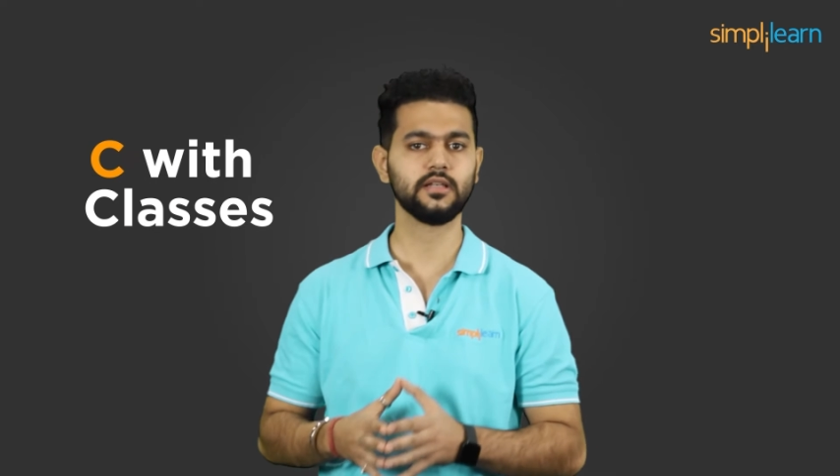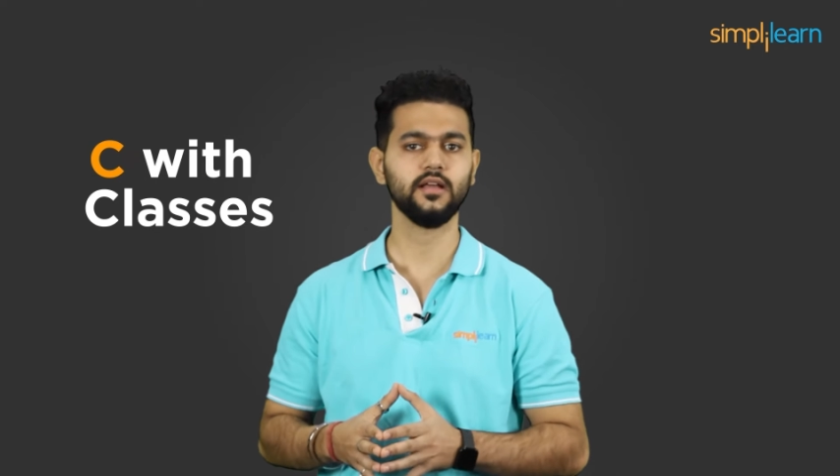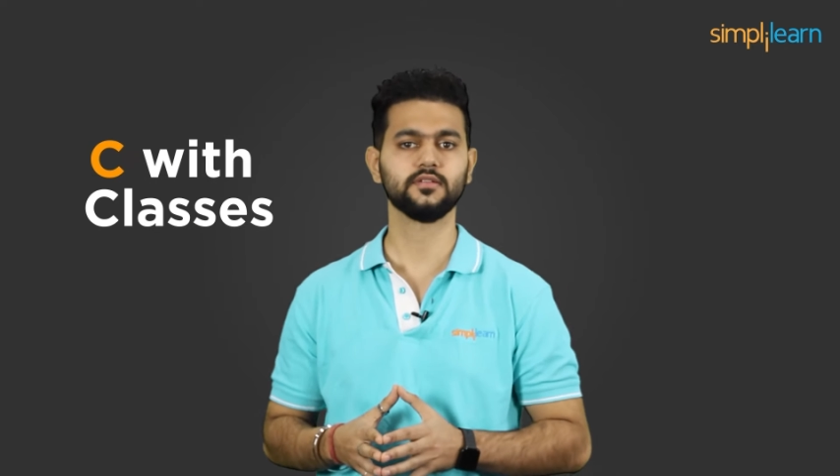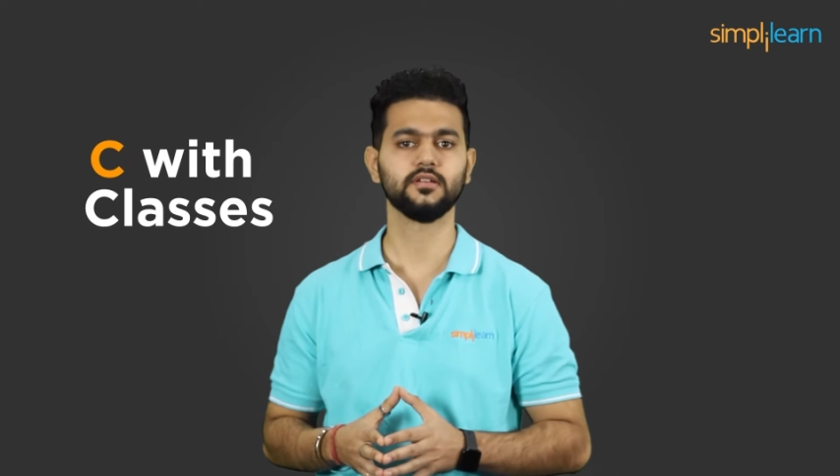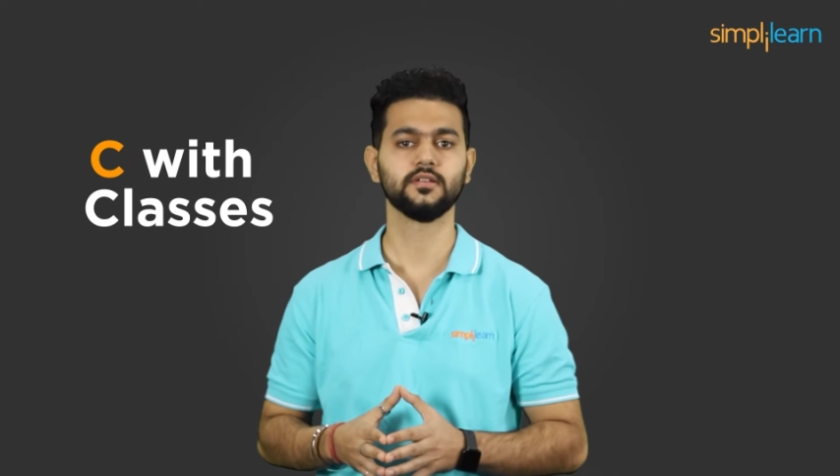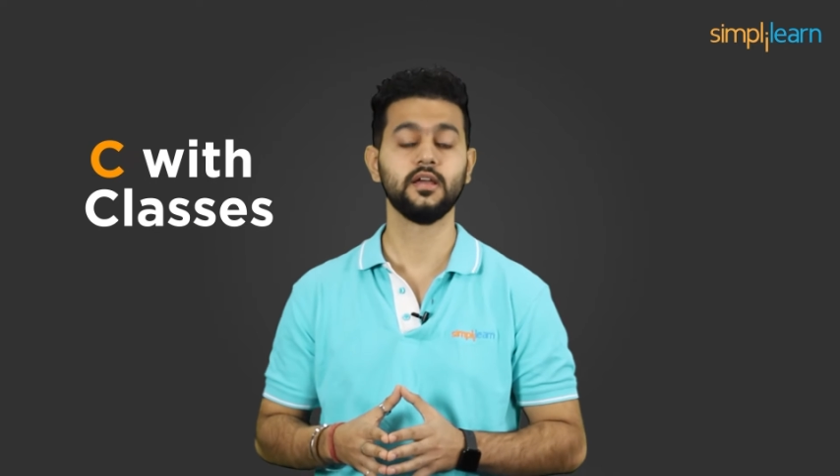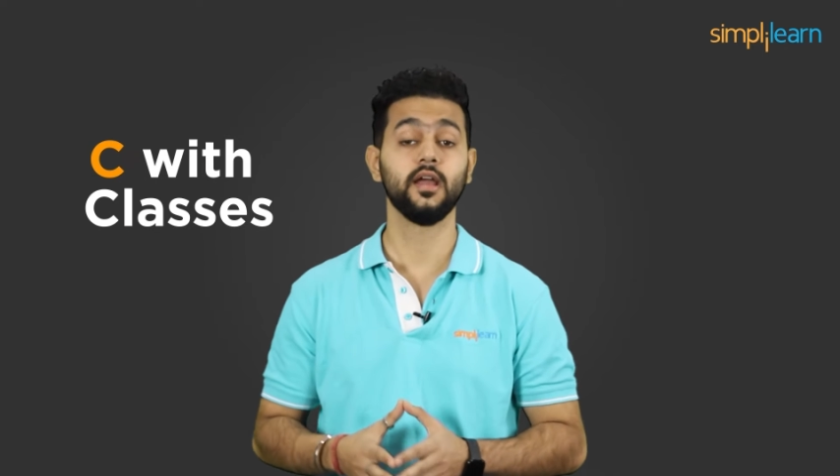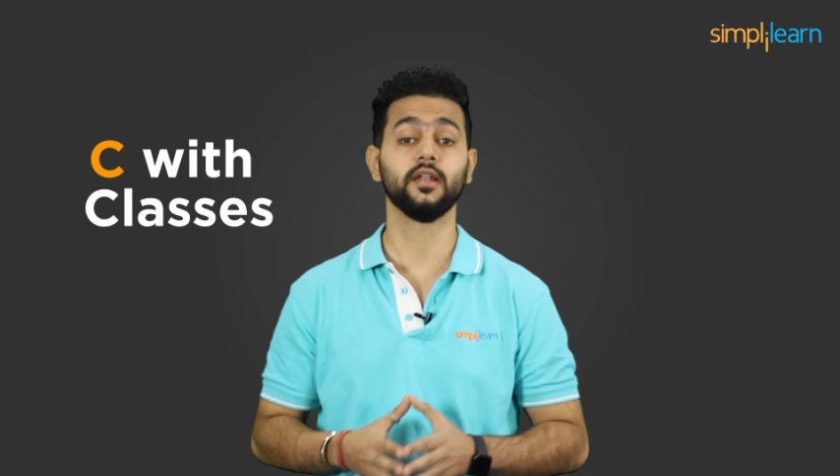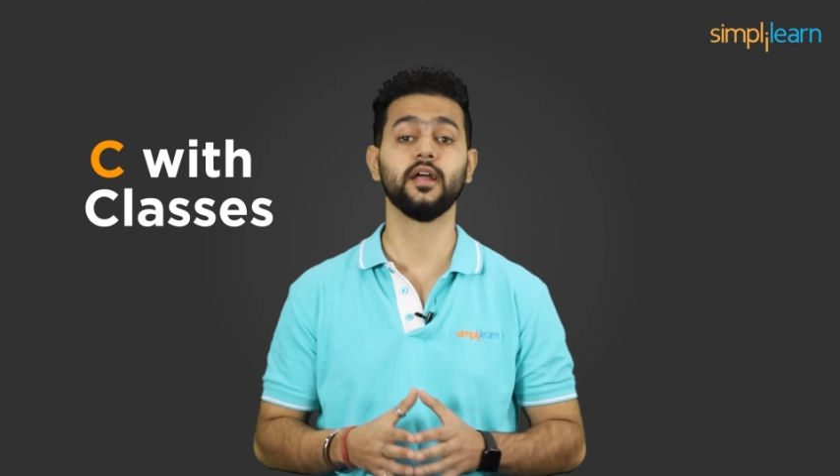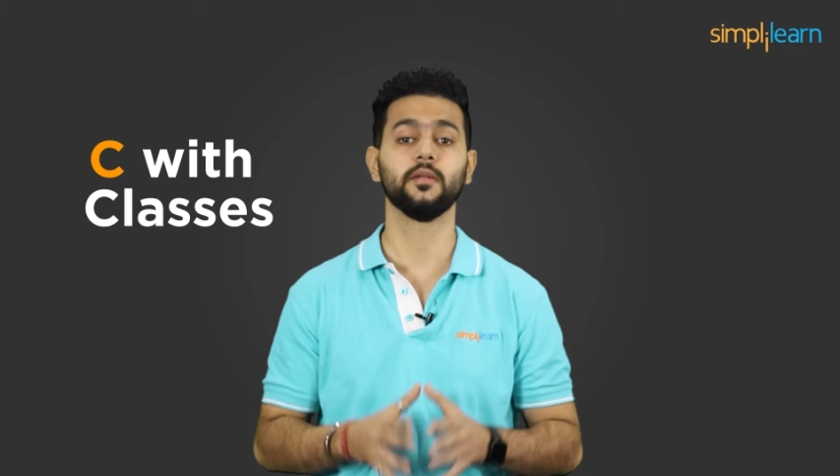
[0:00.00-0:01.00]
classes
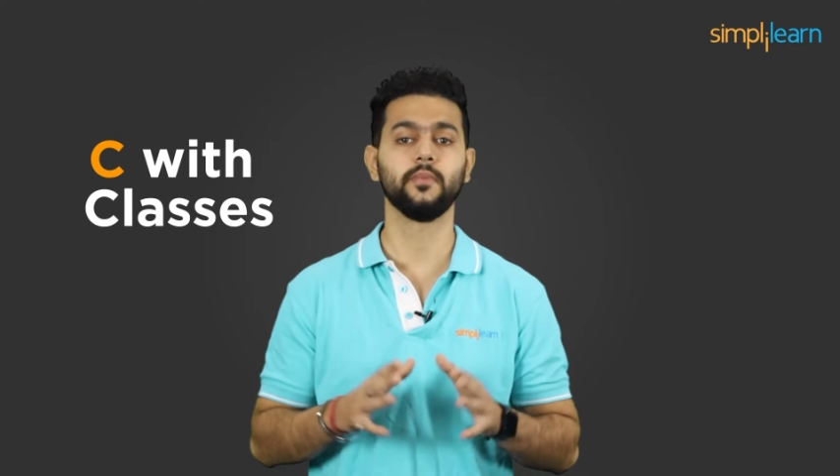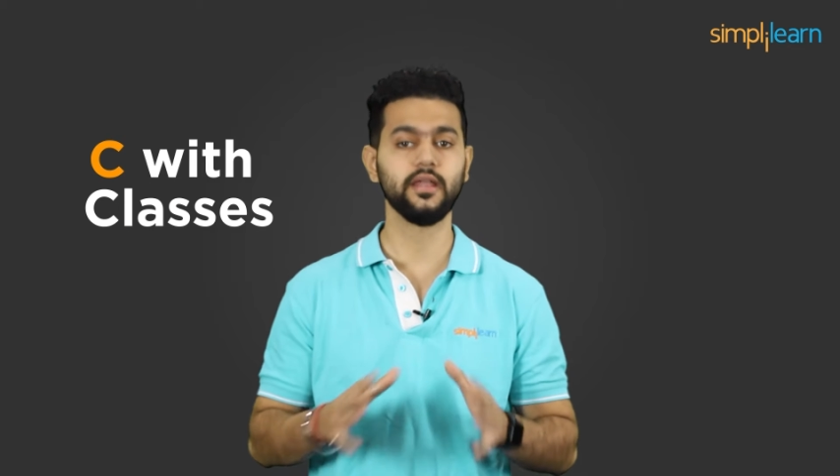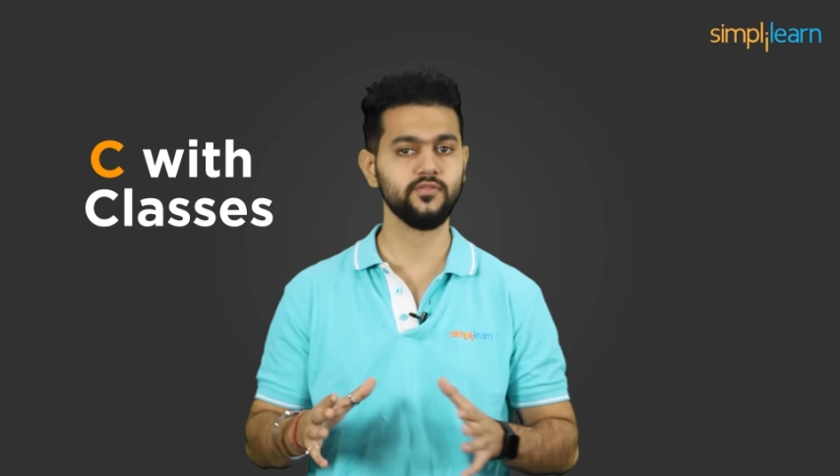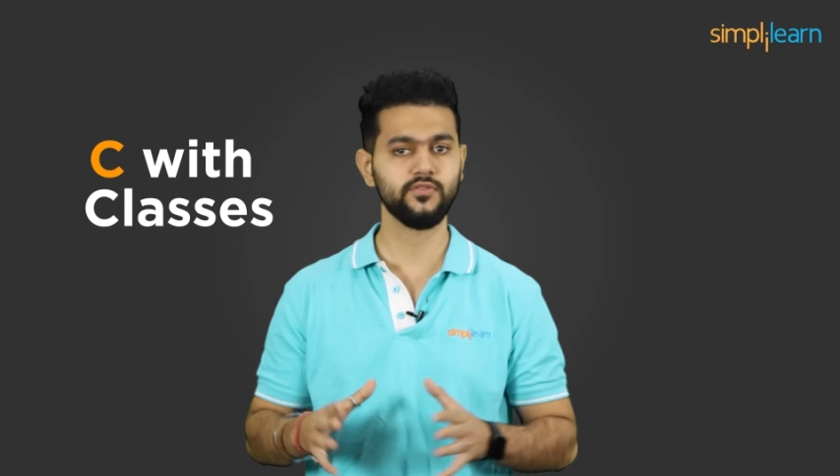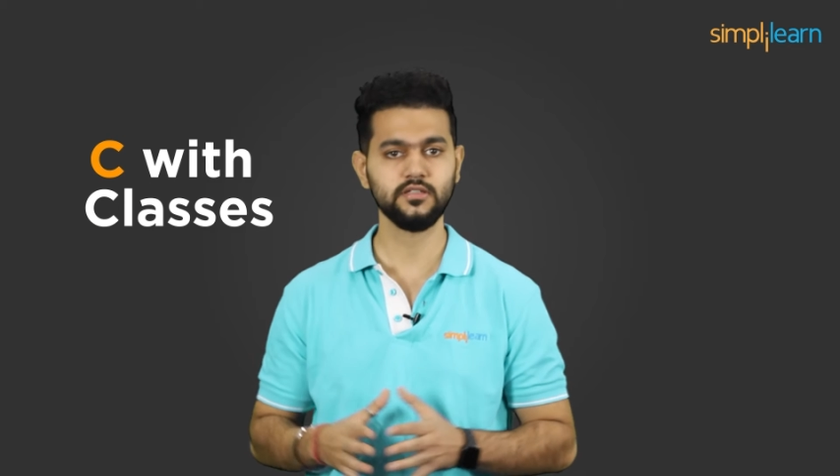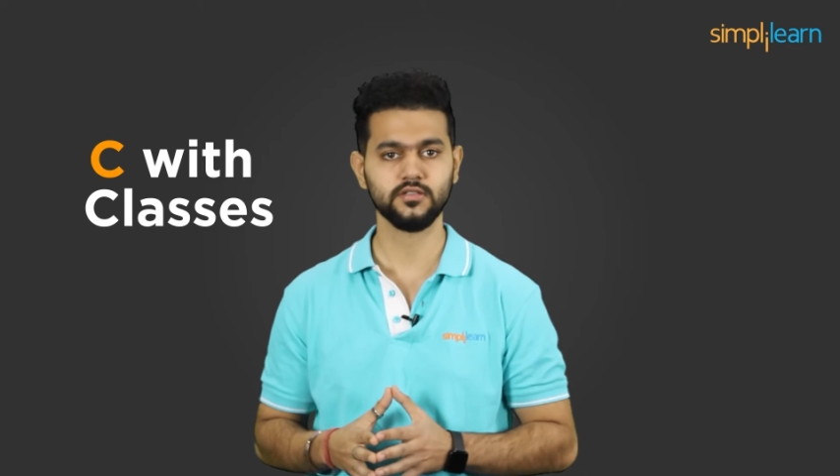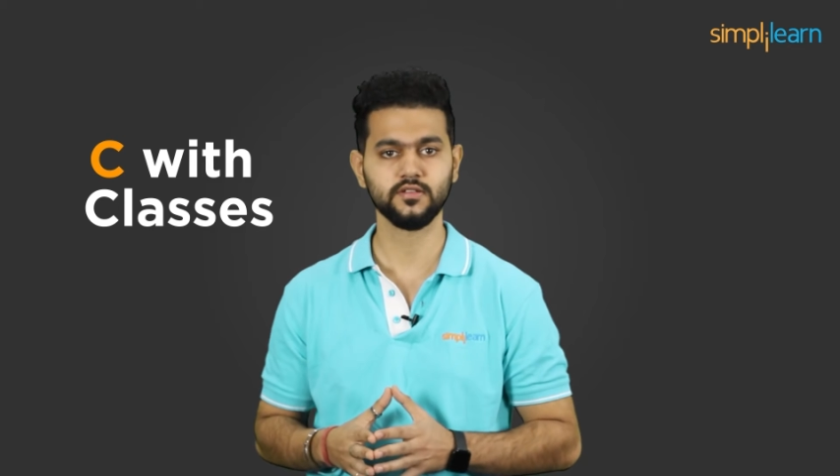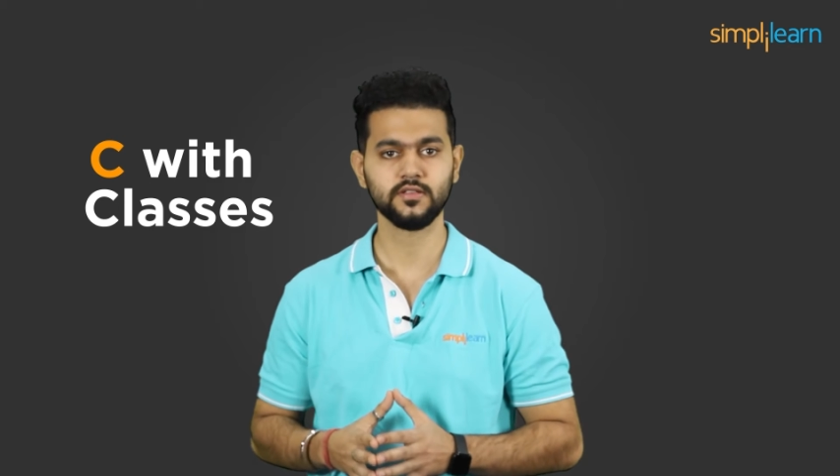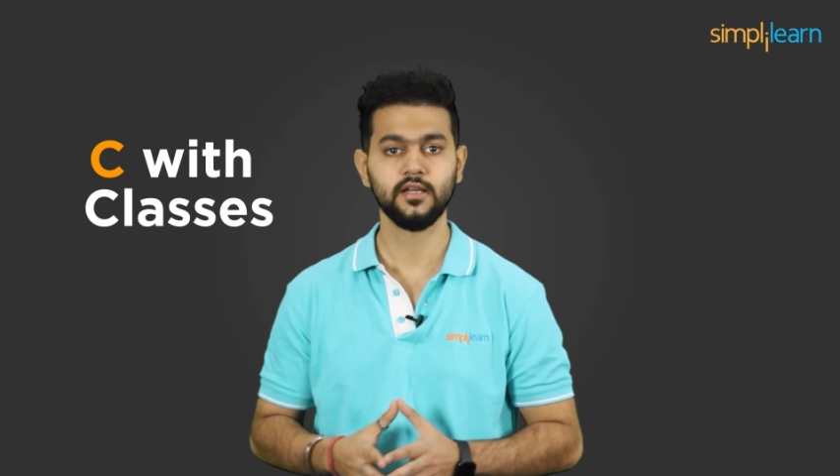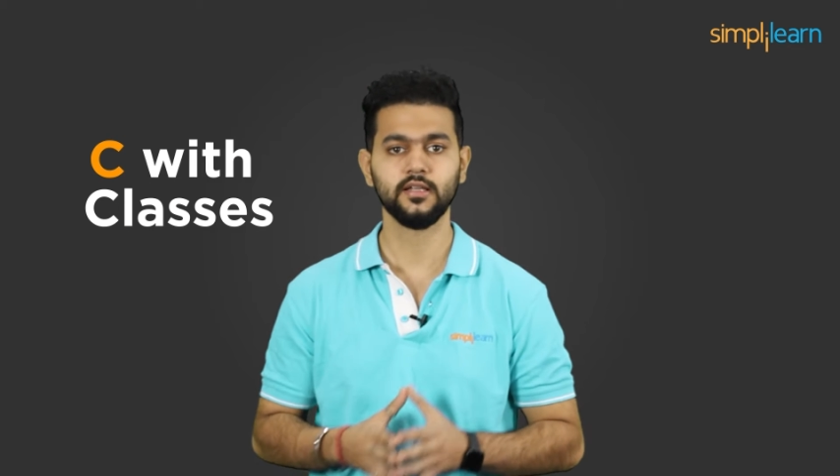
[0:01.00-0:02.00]
and had many features